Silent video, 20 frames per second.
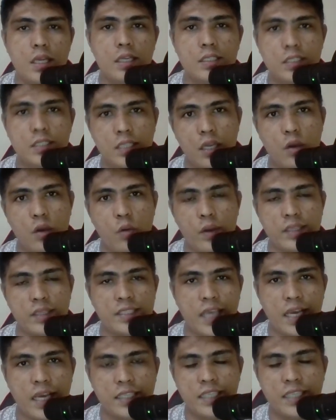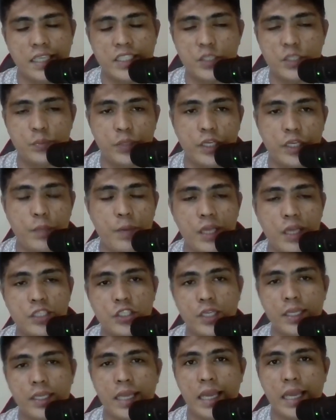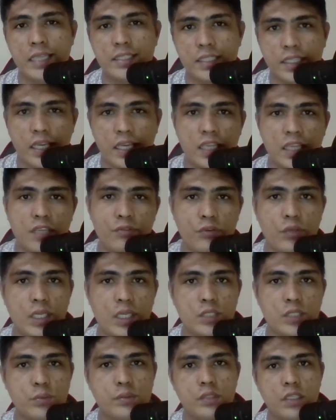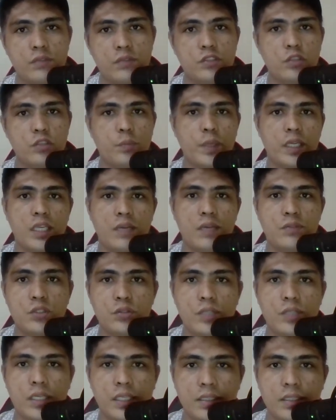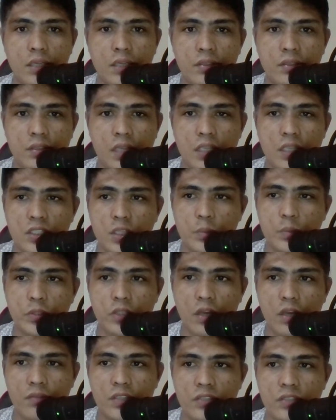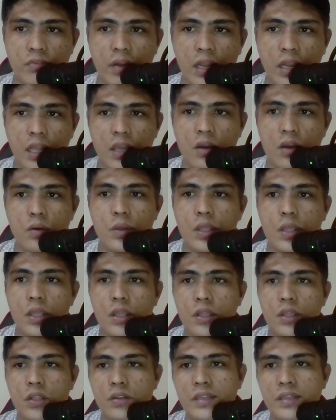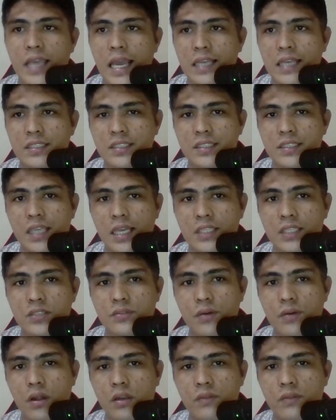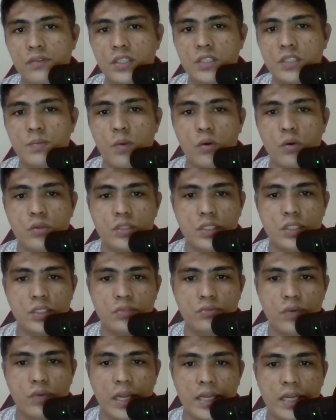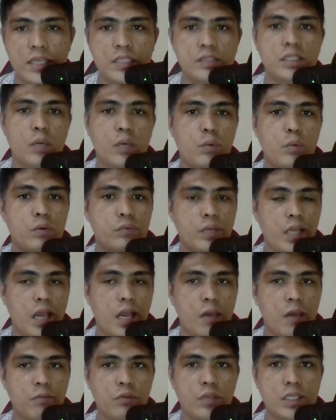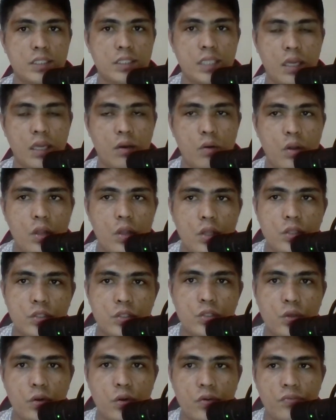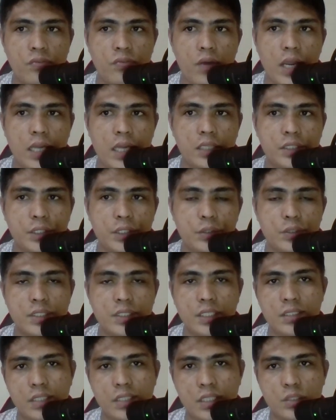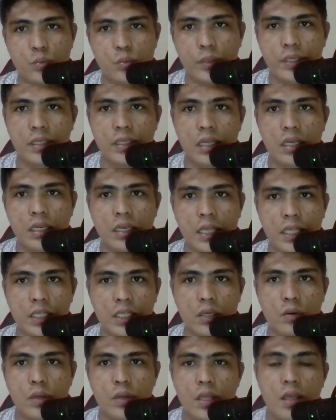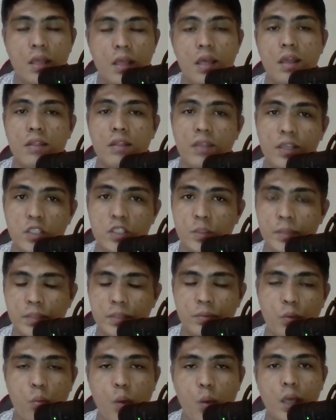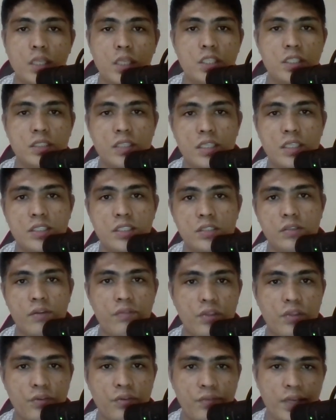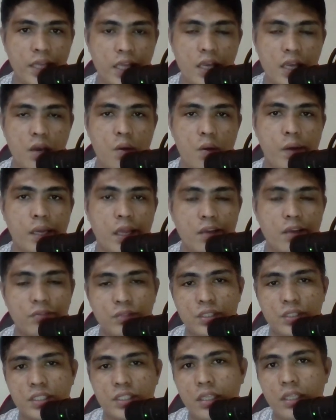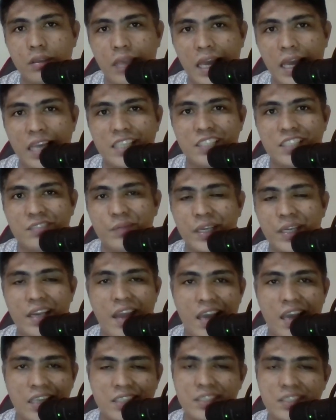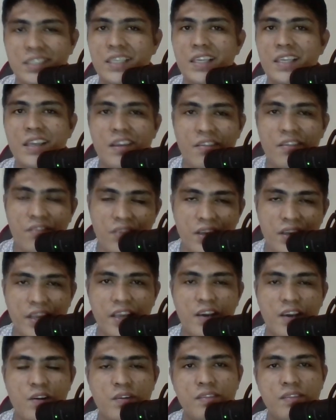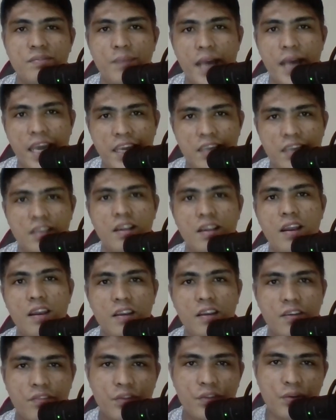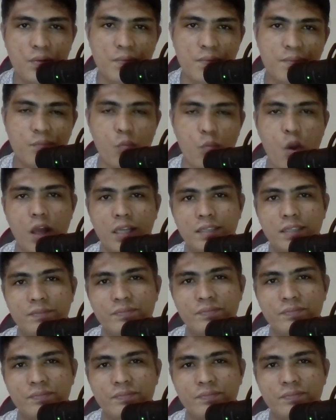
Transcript: so yeah that's pretty much it guys again if you guys would love to pick it up through the down in the description of this video you get access guys to all of these bonuses right here that will really help you guys out surefire your success with Leo thank you so much for watching this review video and I hope to see you guys in my next video bye love you more